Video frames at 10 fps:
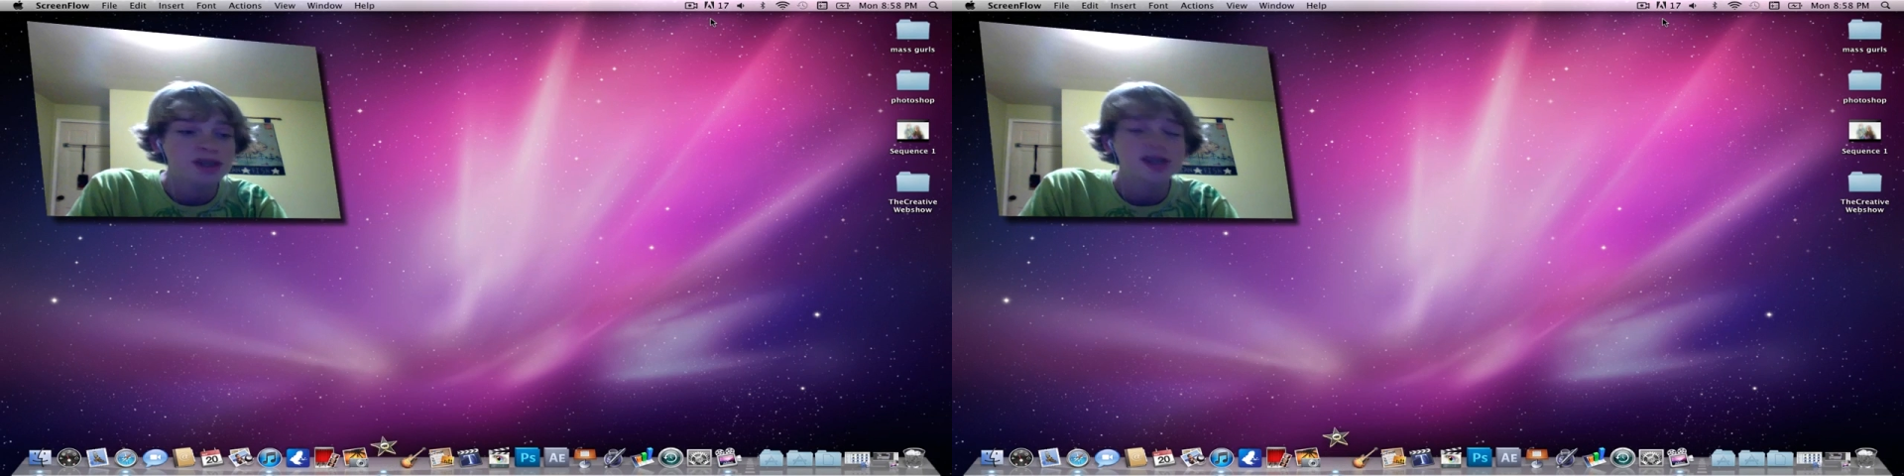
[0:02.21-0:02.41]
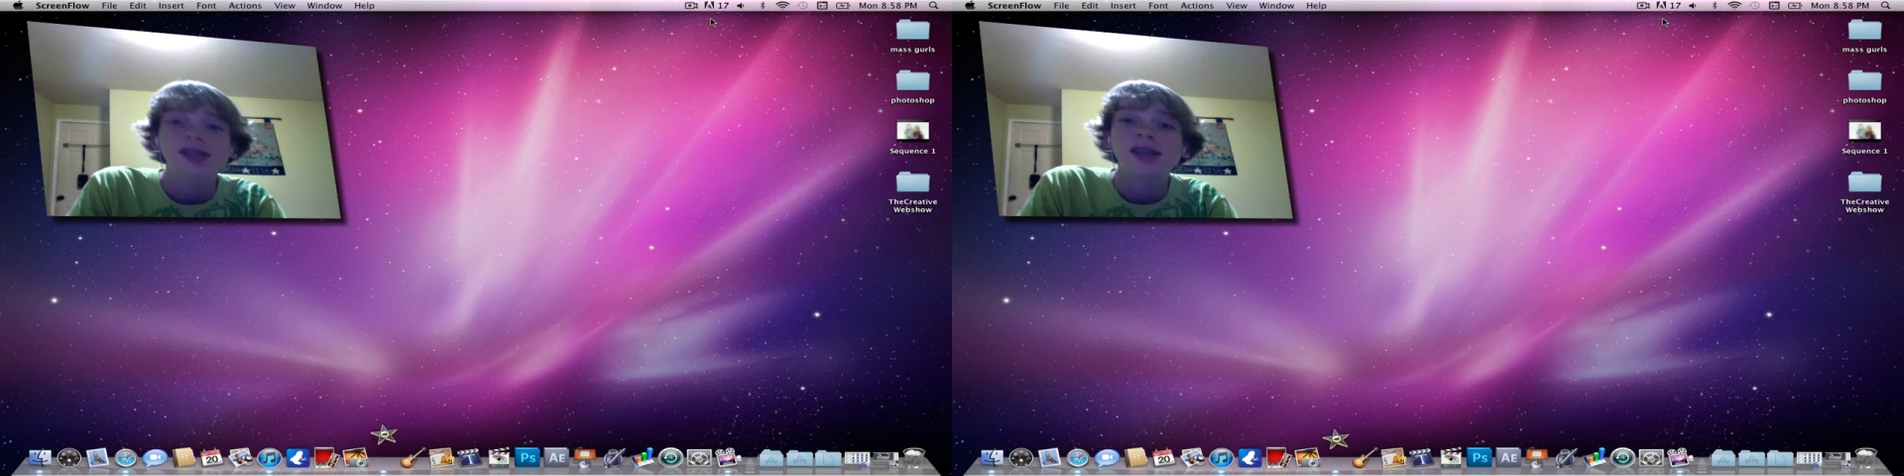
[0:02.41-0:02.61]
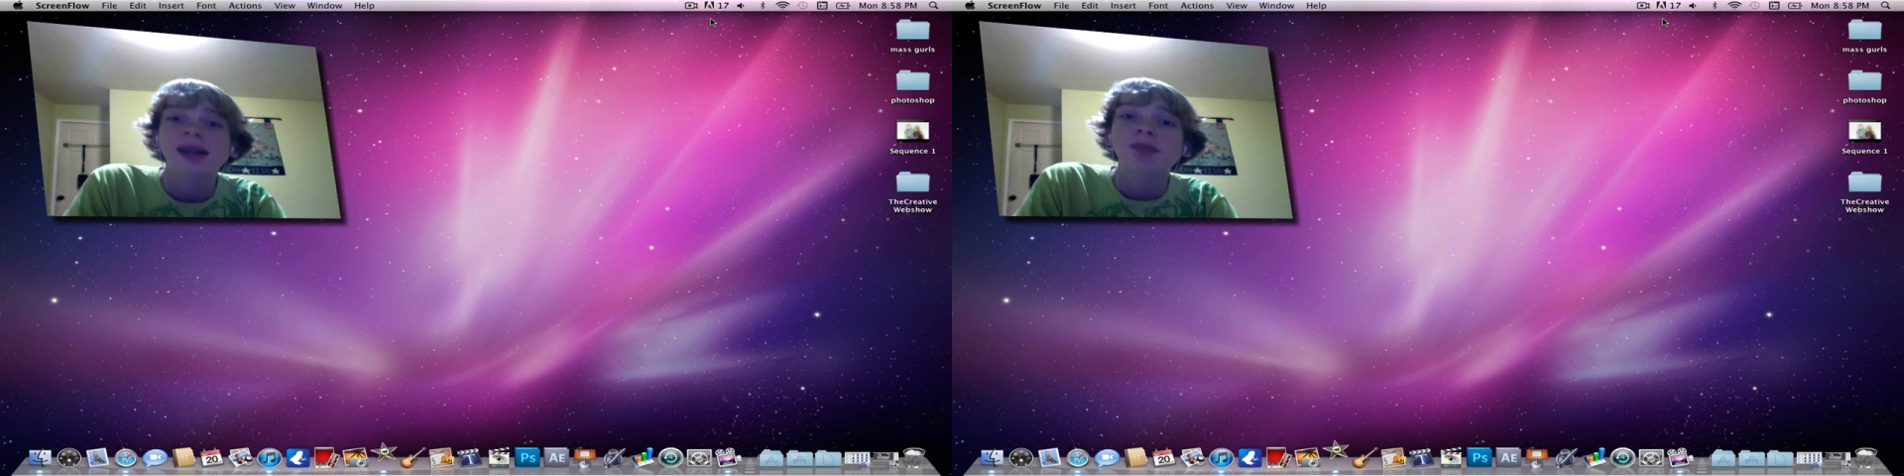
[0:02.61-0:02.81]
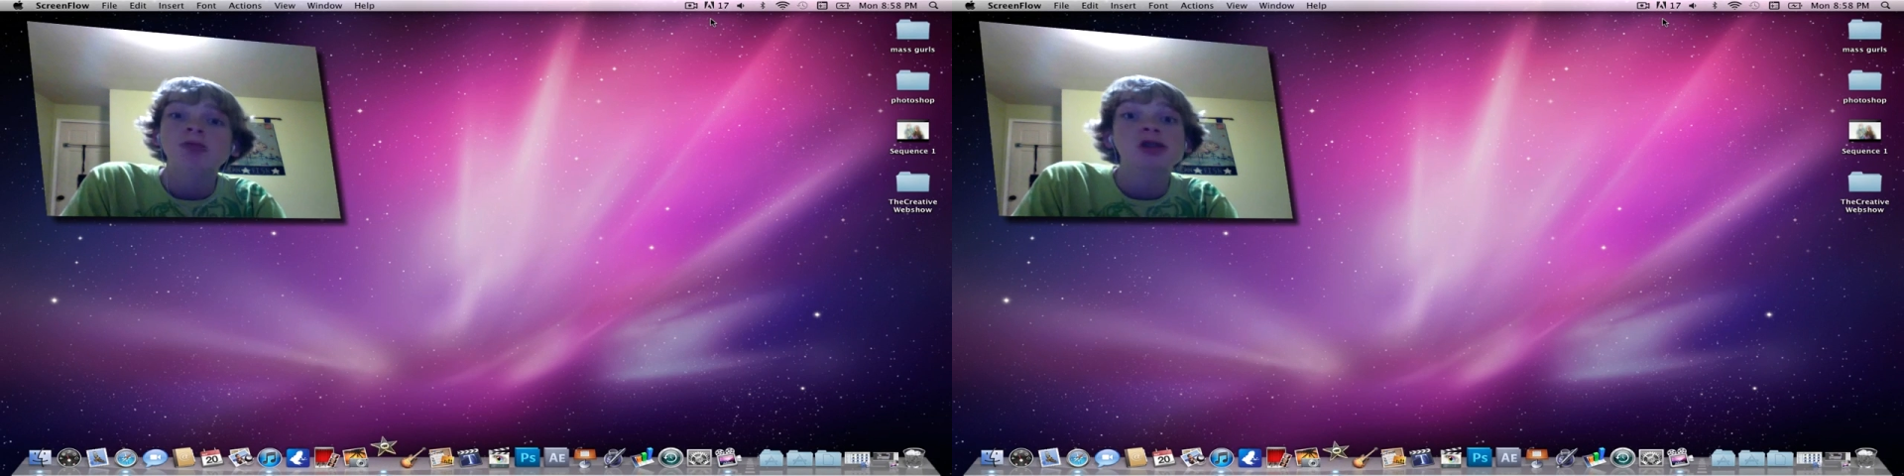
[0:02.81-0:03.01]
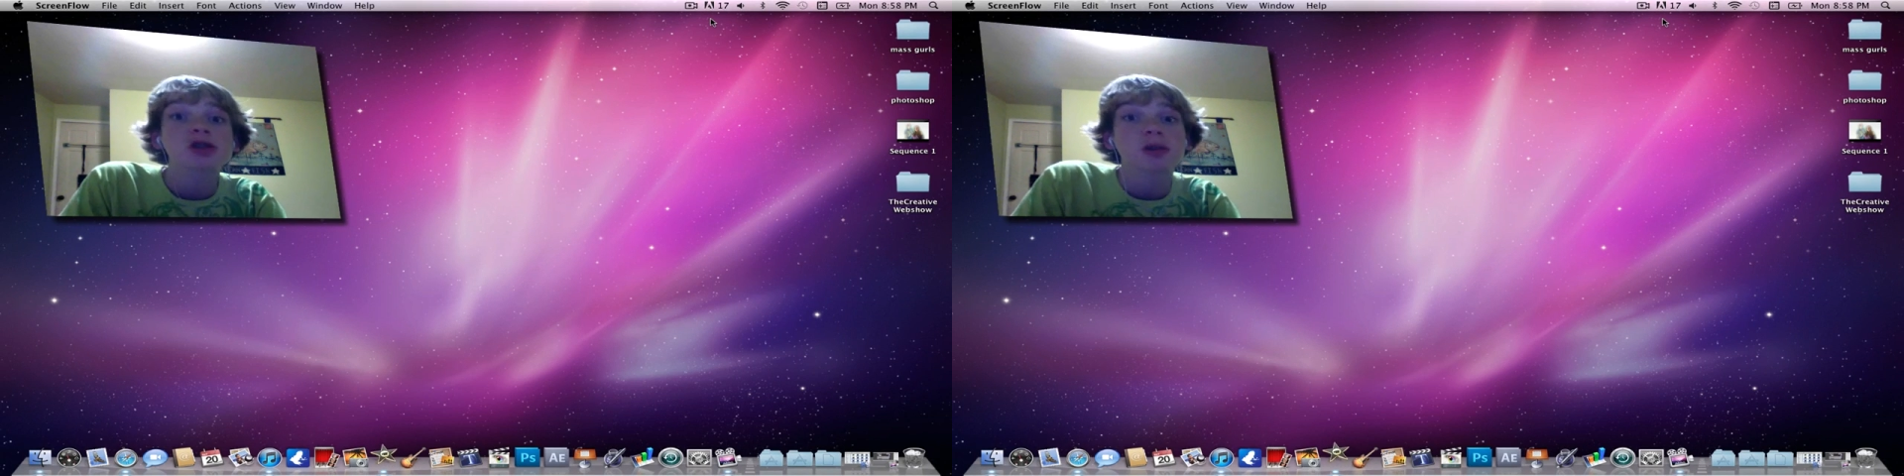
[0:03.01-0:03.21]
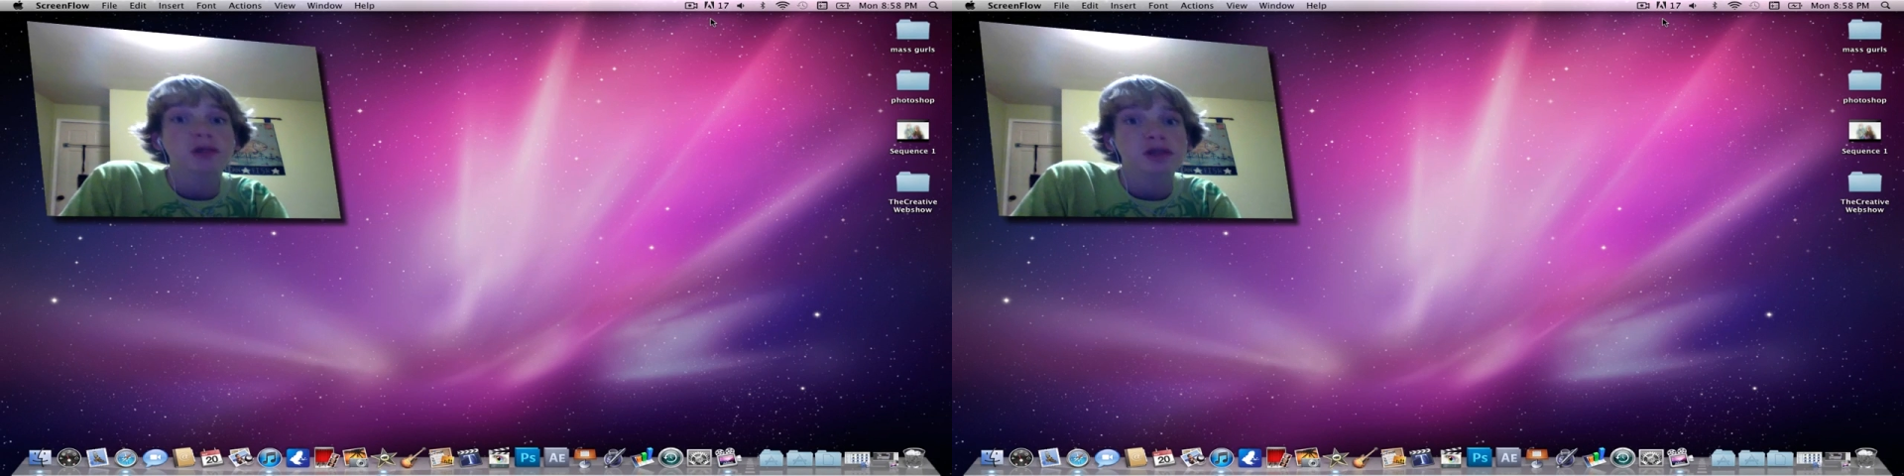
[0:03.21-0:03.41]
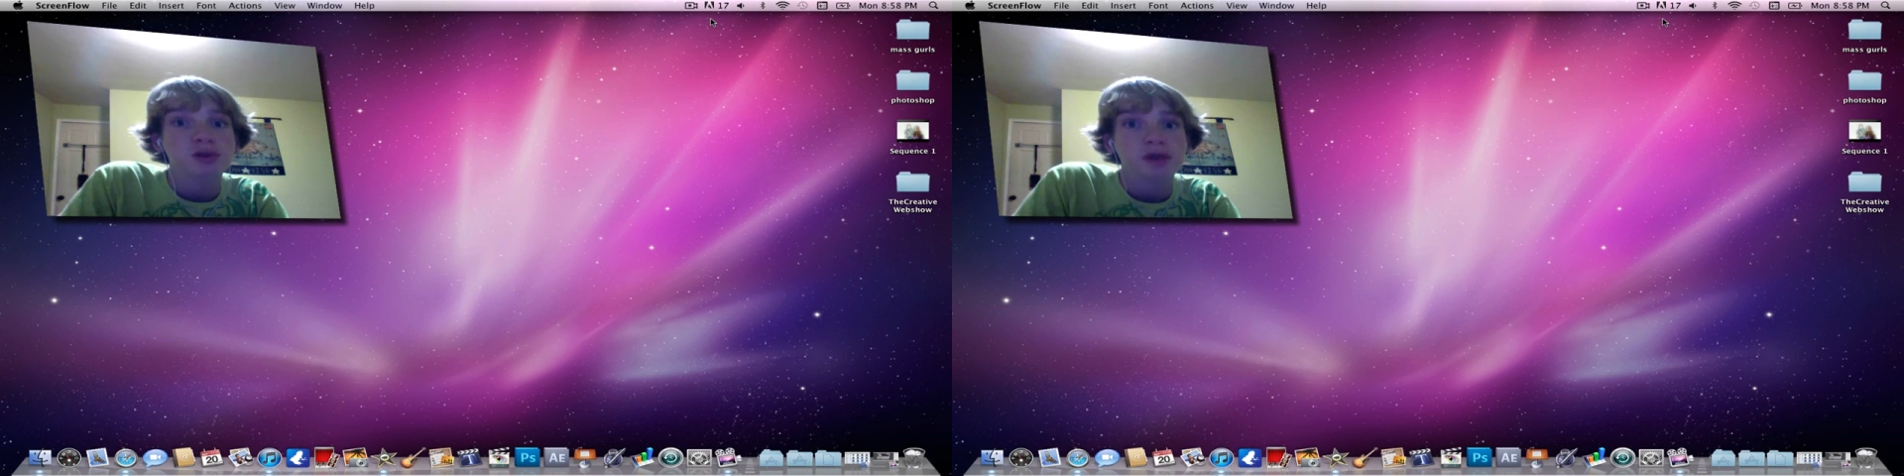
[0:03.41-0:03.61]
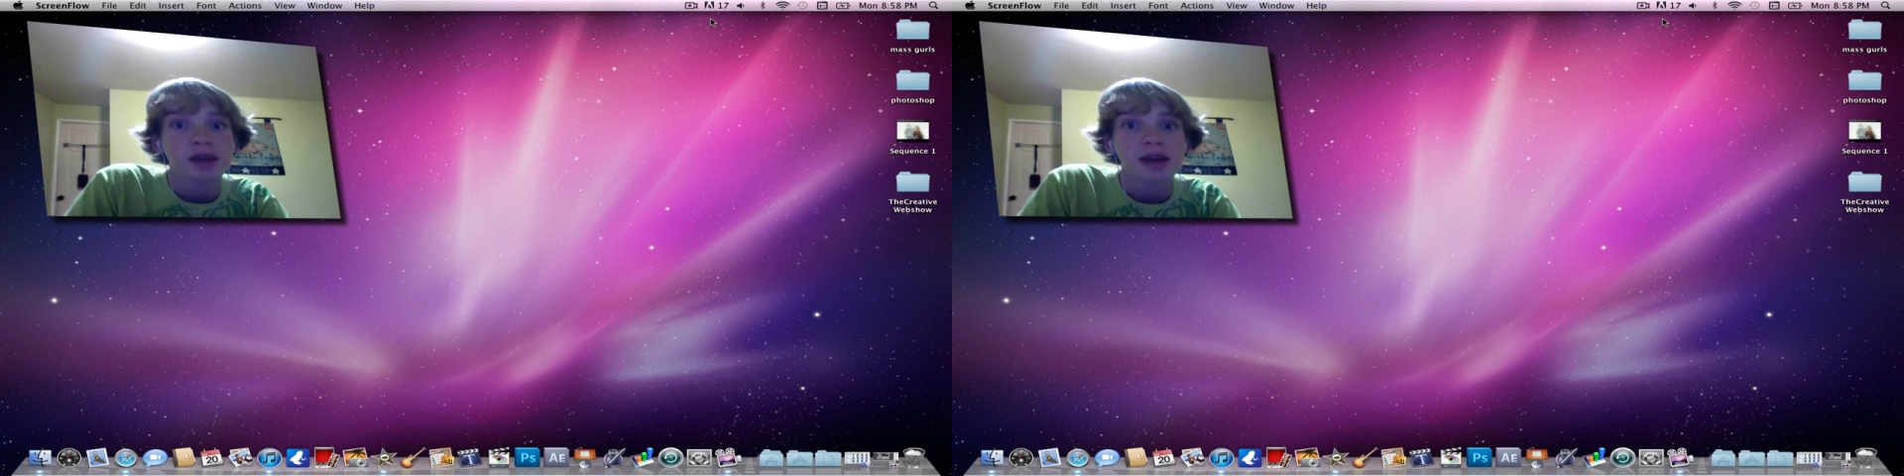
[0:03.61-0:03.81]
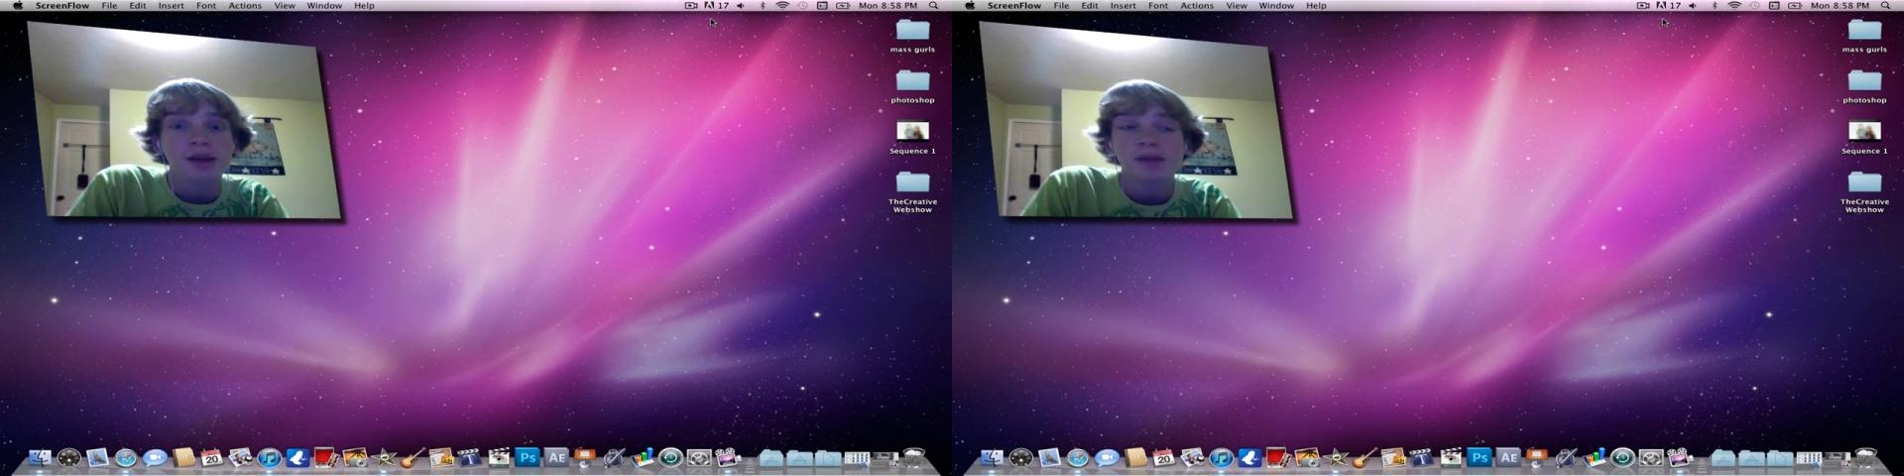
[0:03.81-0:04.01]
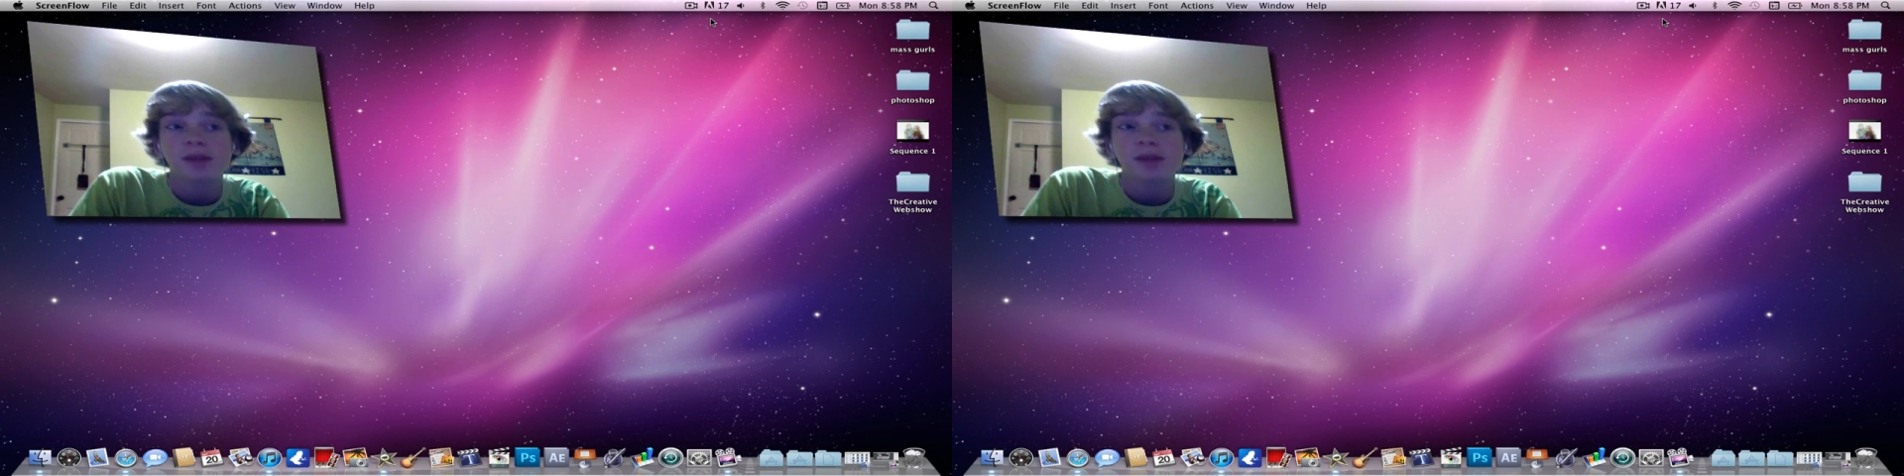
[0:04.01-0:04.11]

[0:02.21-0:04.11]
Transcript: and today I'm going to show you this great app that